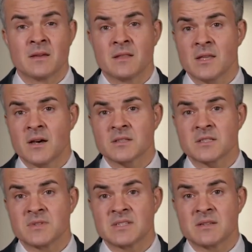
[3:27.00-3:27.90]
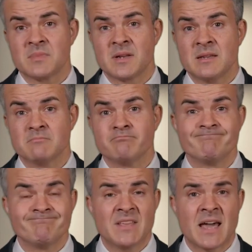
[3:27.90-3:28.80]
And the answer is simply
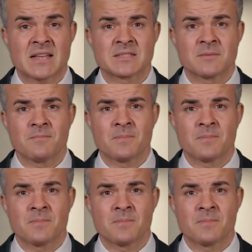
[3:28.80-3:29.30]
yes.